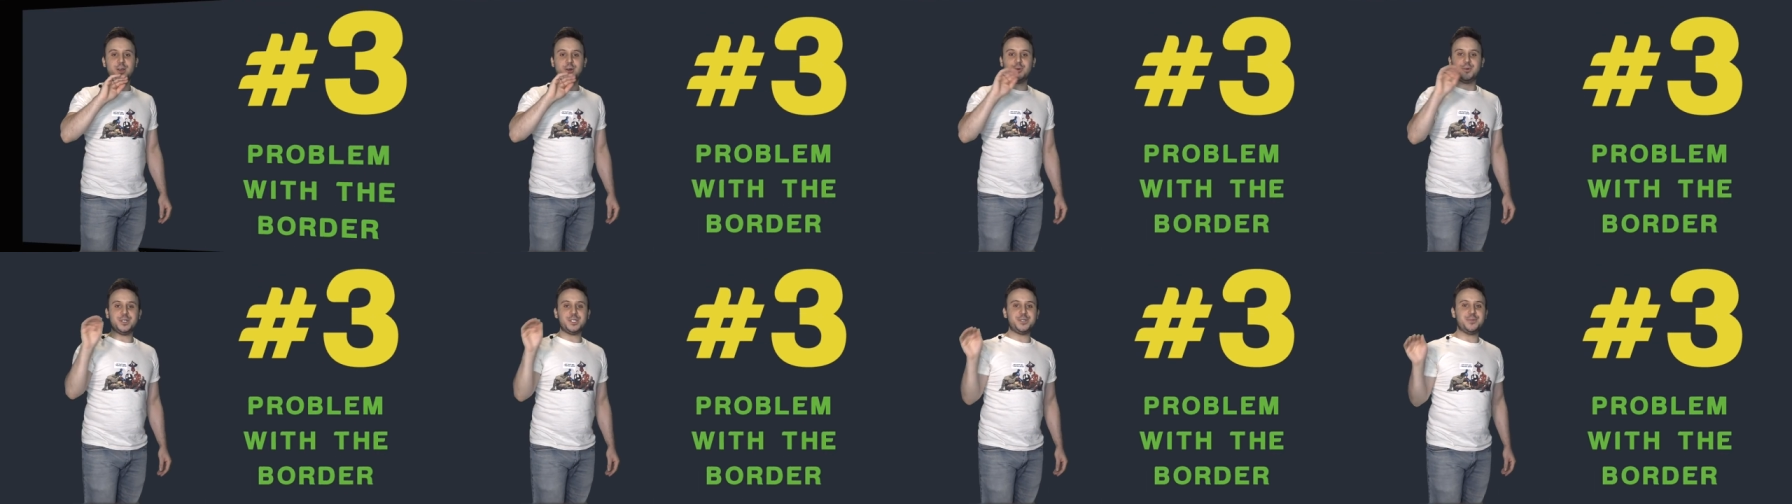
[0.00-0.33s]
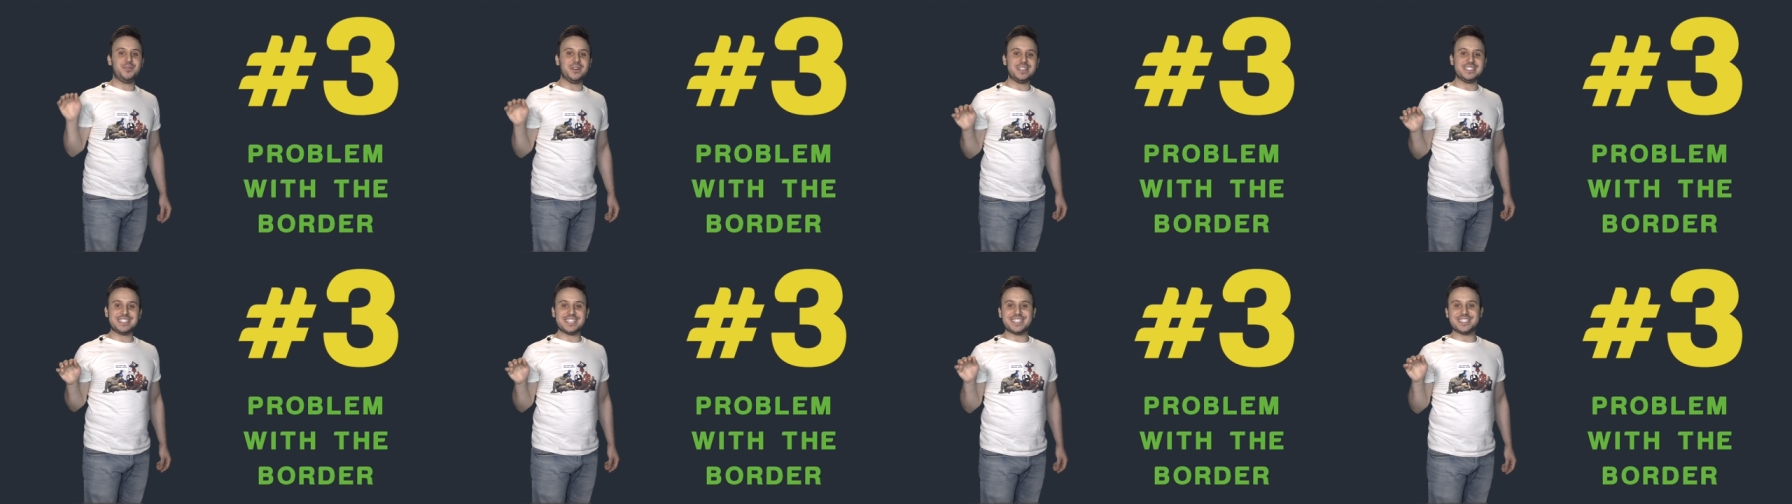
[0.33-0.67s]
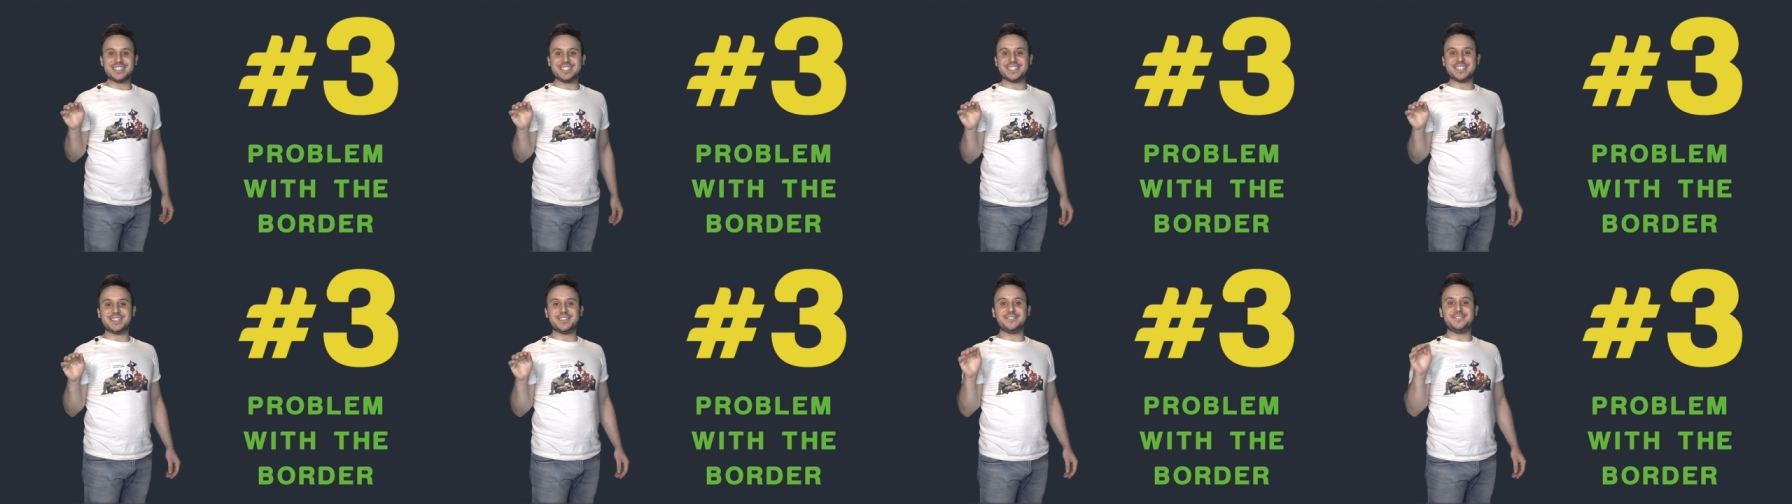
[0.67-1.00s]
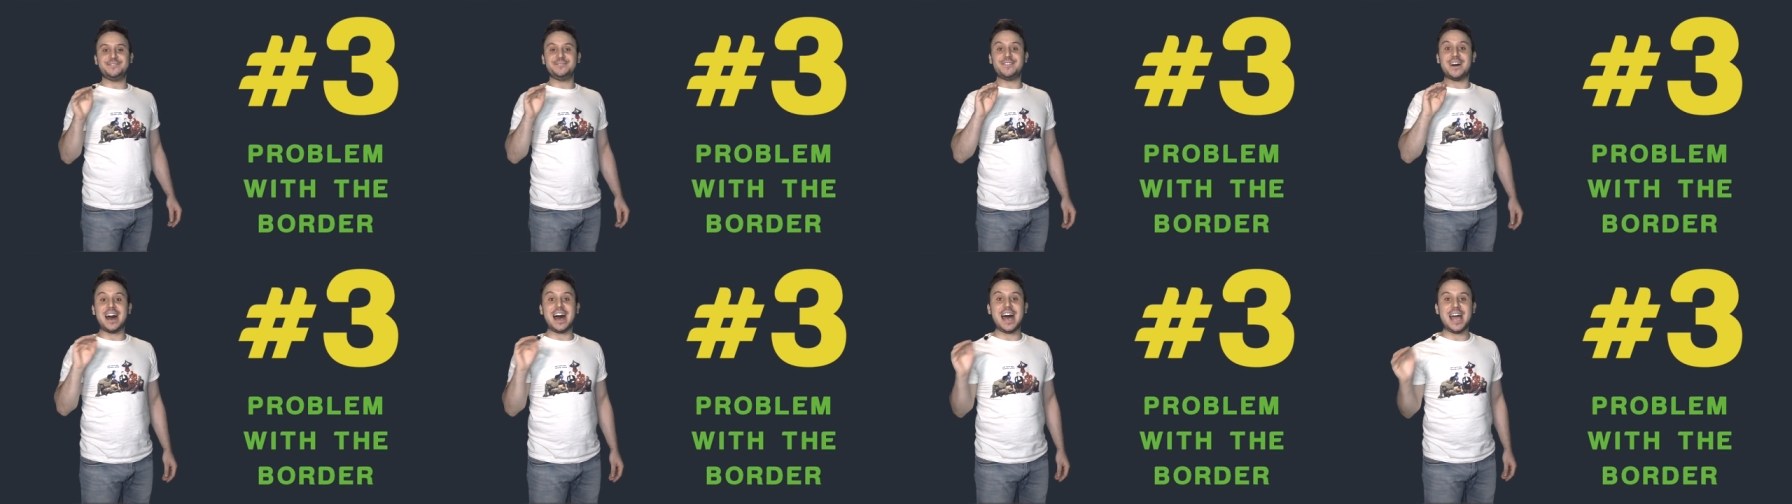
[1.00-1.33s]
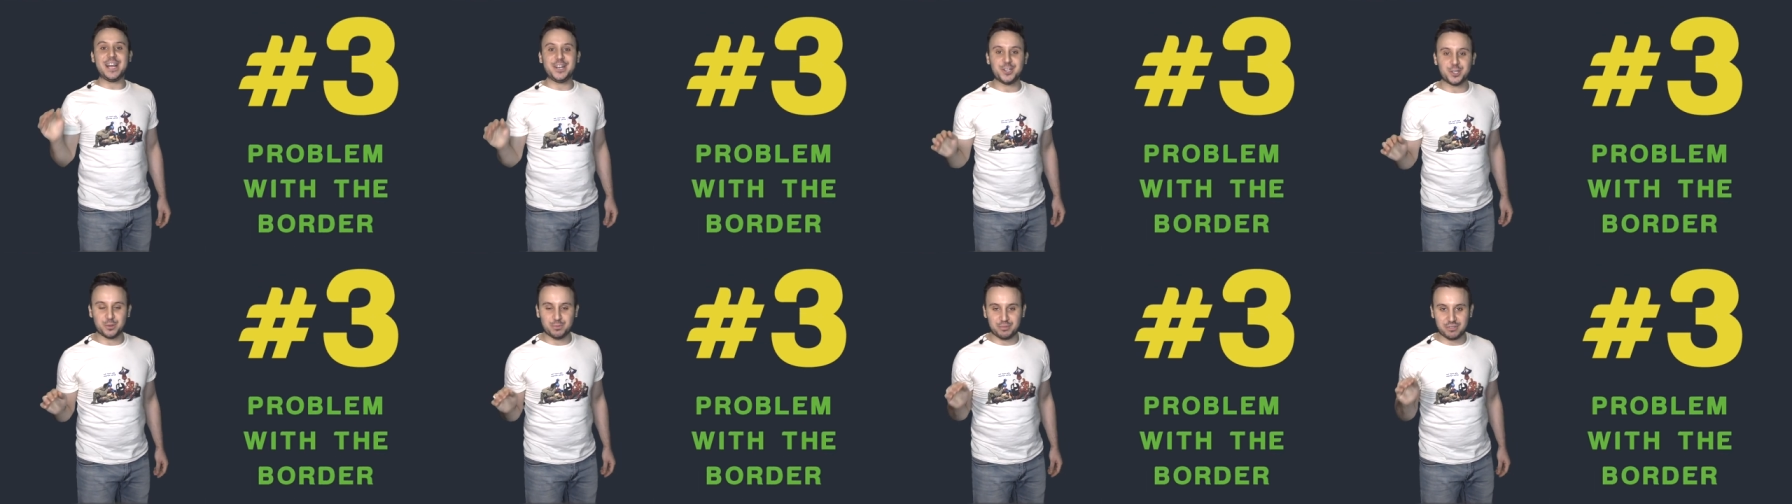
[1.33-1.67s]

Which brings us to the final